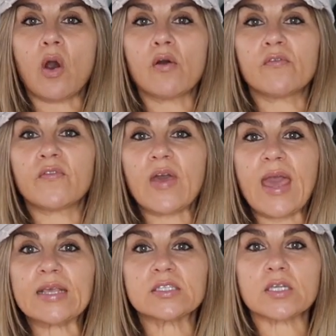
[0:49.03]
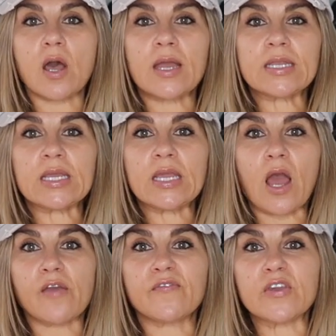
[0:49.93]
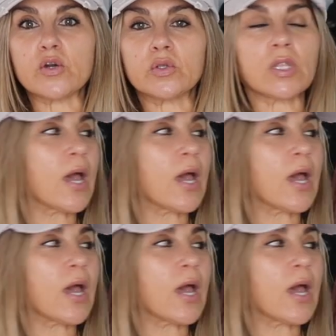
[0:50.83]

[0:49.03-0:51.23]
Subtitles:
of anxiety. I feel